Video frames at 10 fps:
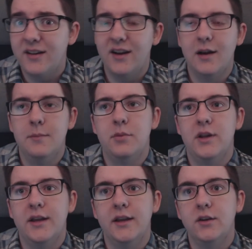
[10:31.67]
I'm
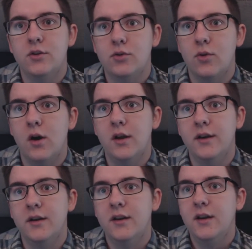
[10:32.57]
playing
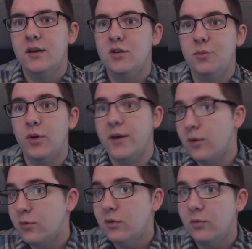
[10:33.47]
Tron 2.0